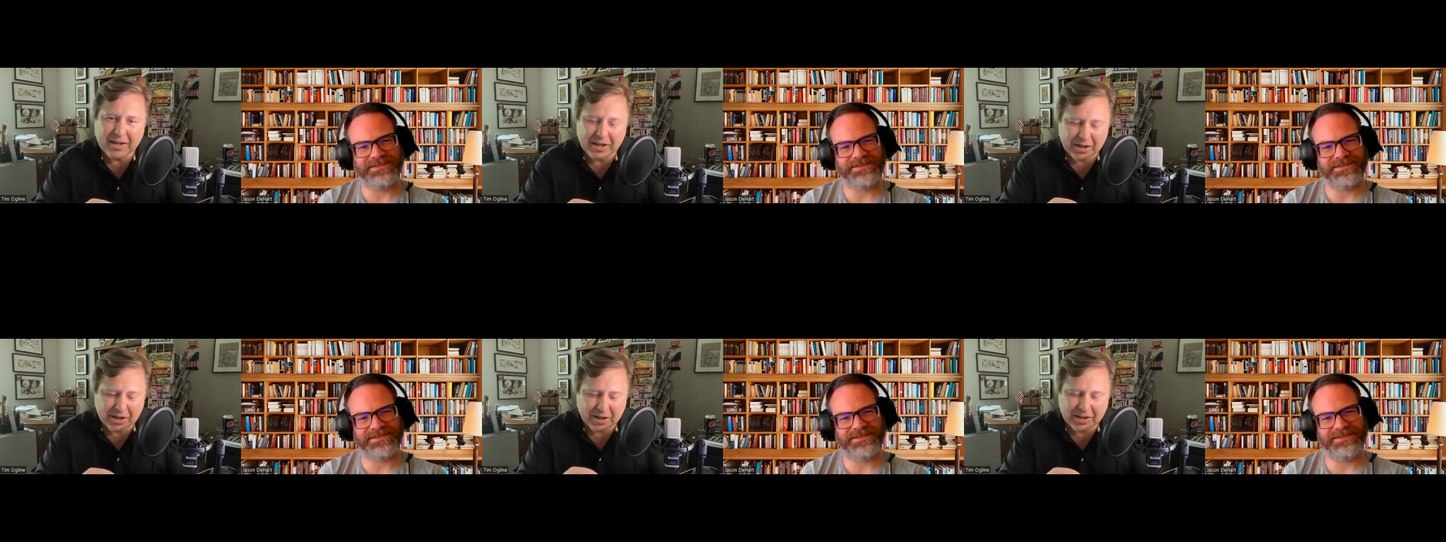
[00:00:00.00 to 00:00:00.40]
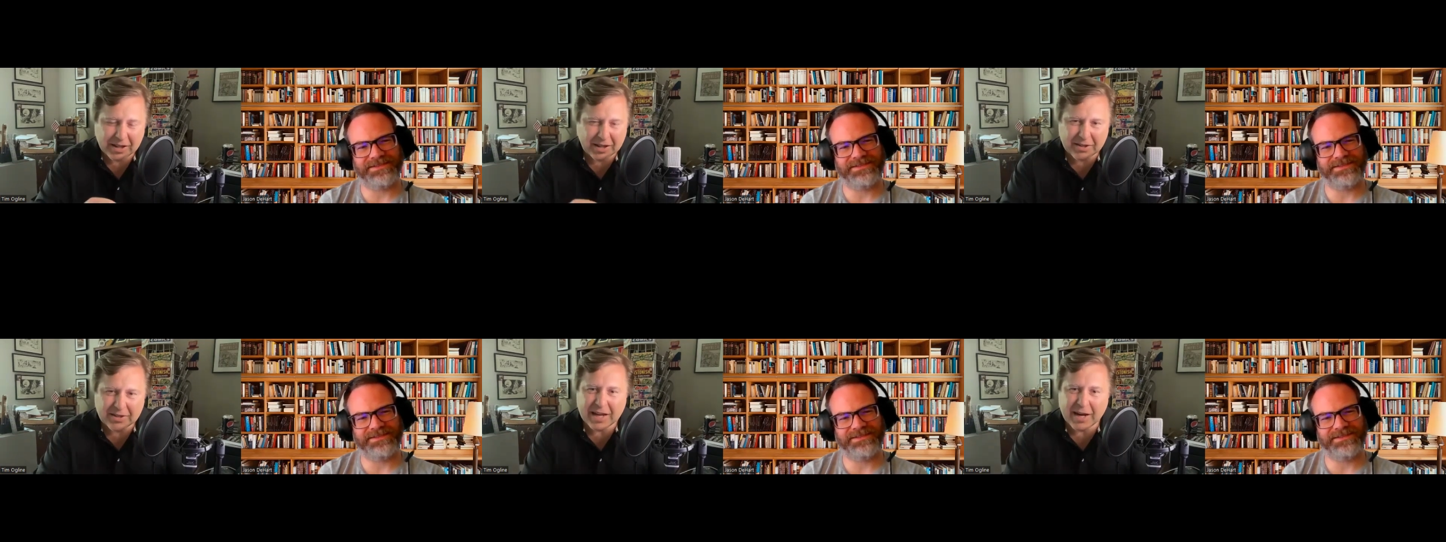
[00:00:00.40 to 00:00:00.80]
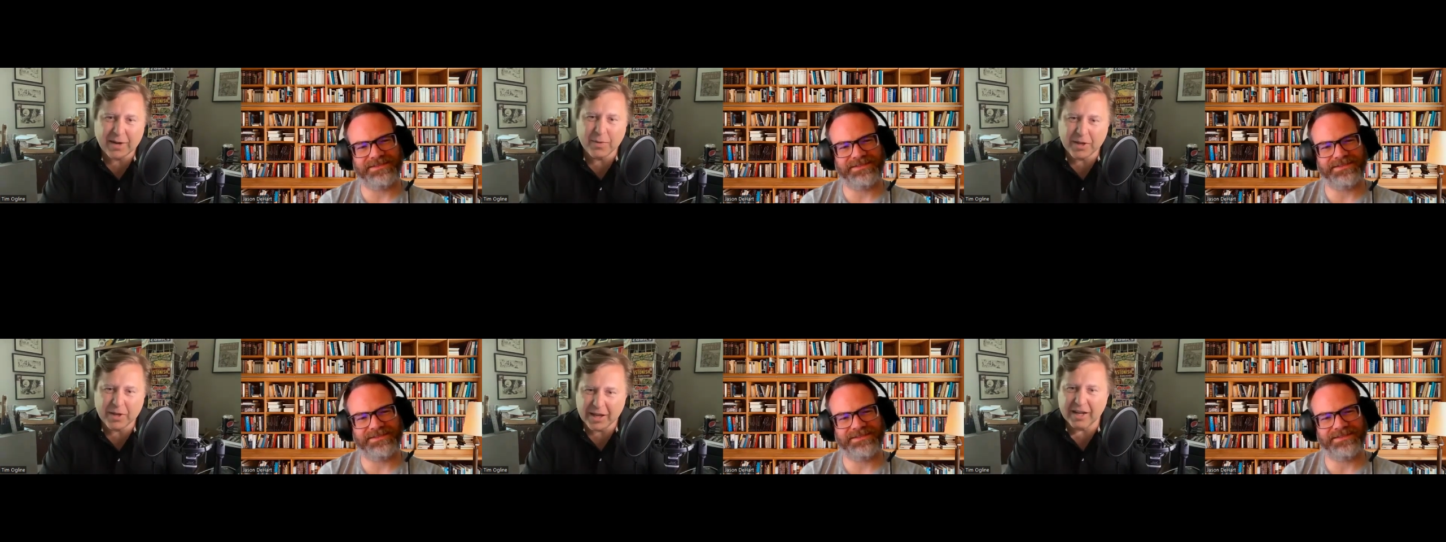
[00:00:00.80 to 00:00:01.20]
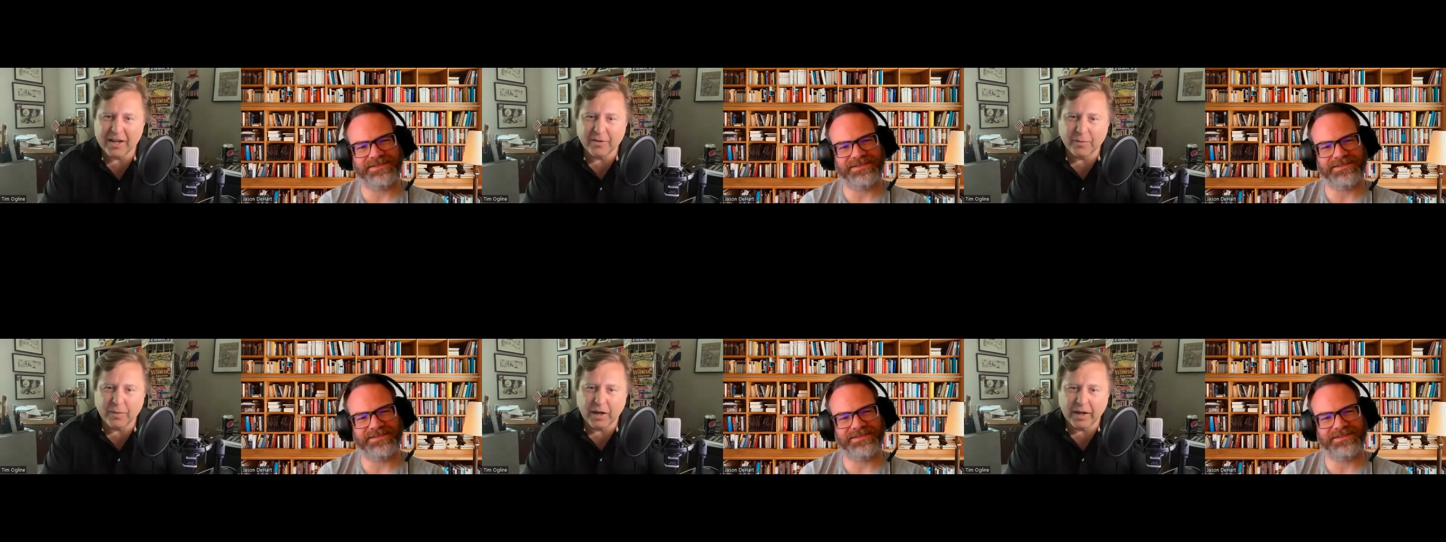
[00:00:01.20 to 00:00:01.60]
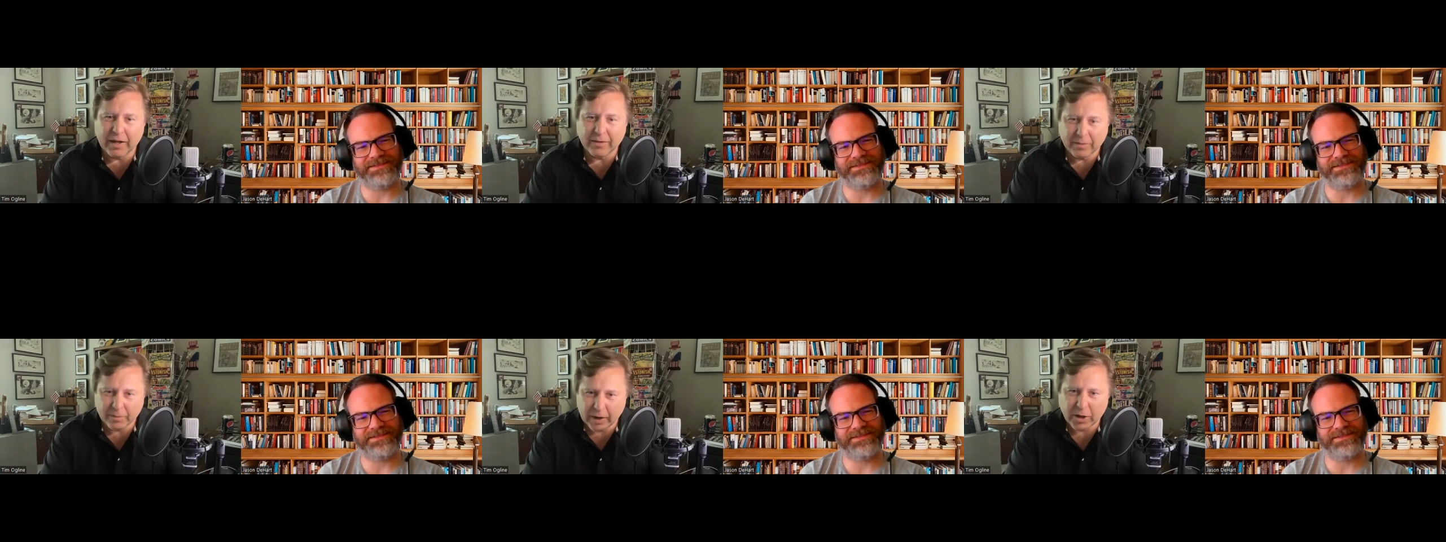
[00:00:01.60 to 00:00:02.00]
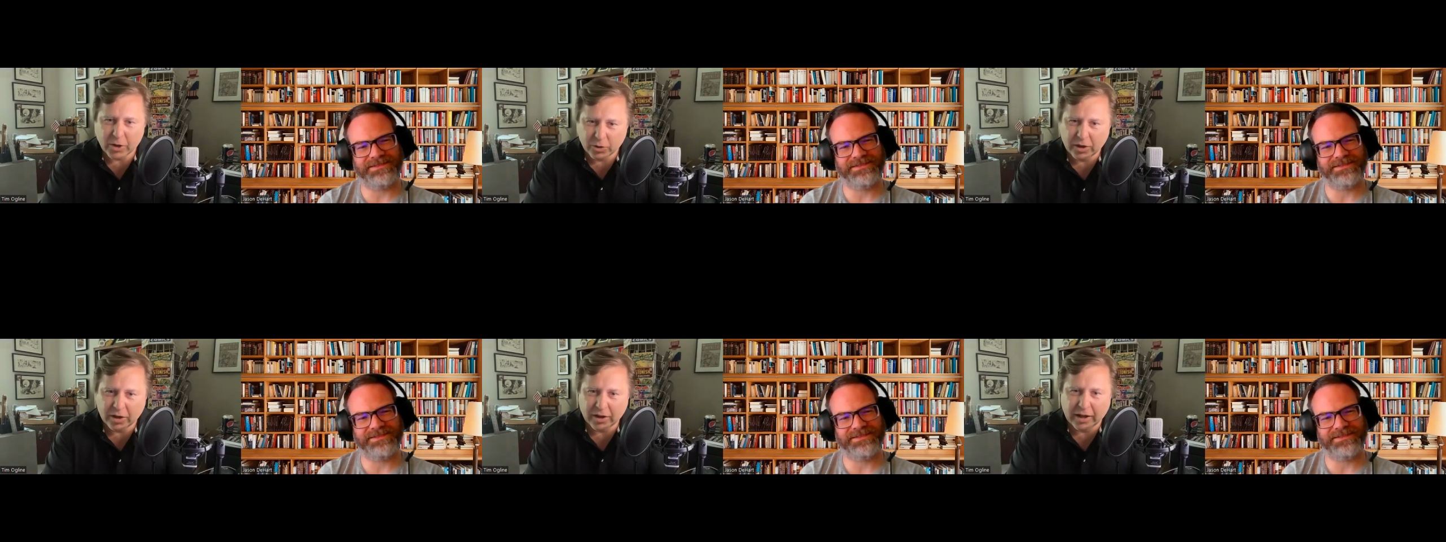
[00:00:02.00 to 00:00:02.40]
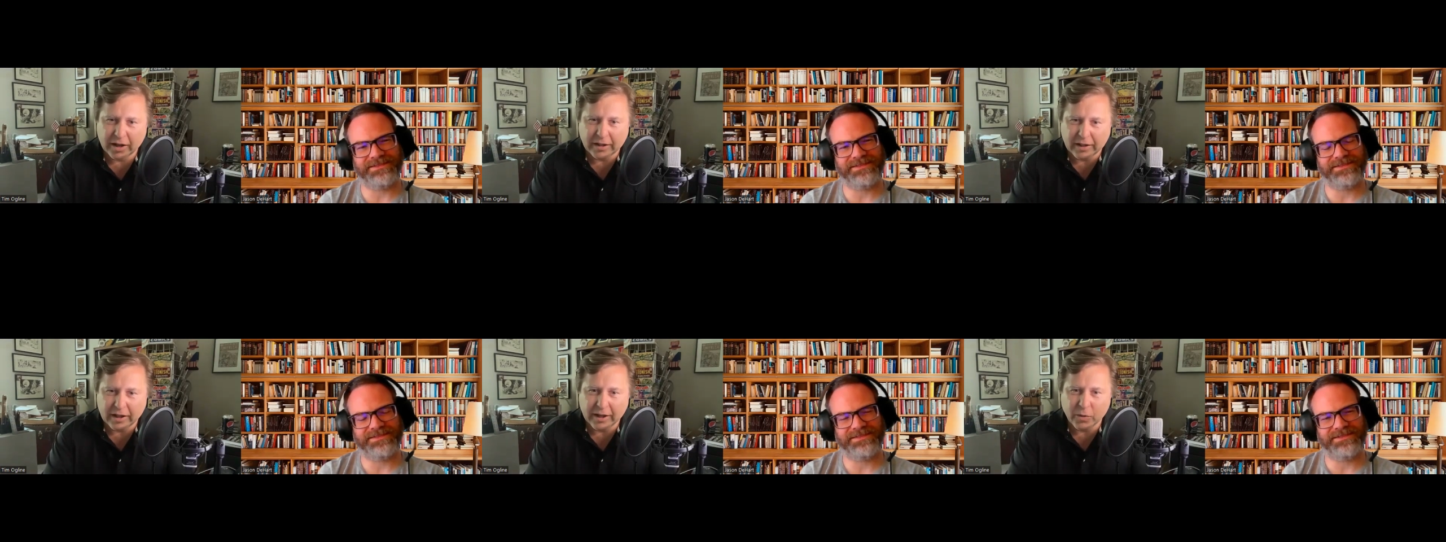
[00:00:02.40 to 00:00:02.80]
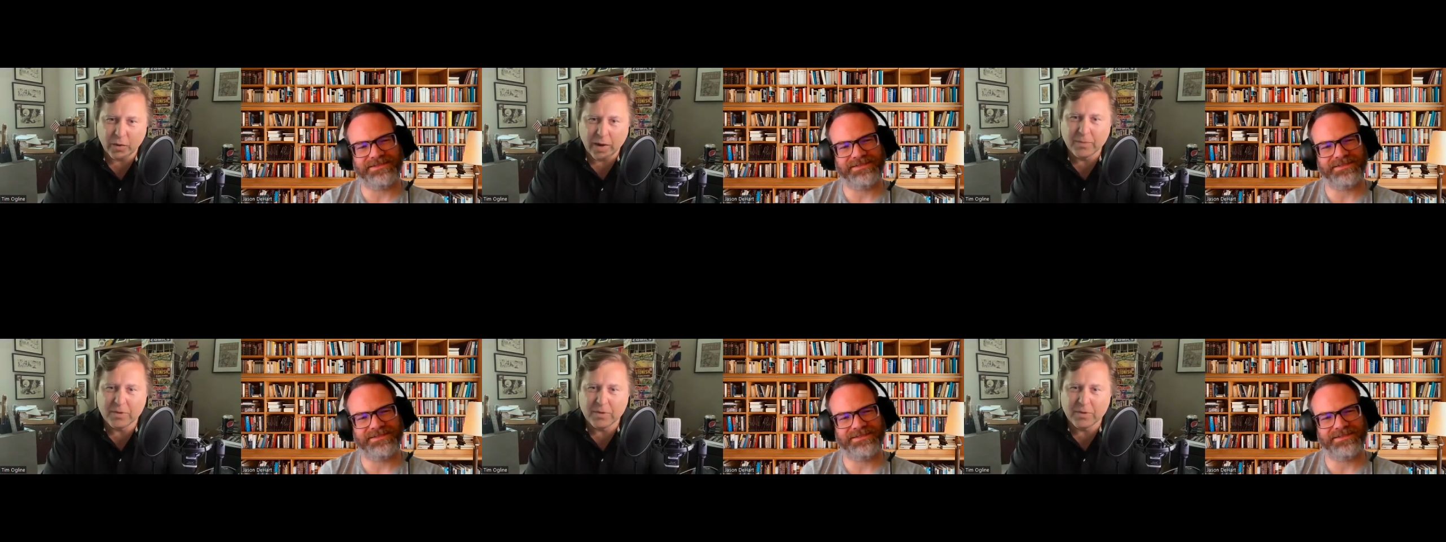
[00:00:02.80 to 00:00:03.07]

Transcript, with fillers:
Speaker 1: it was kind of the beginning of my, my career in like web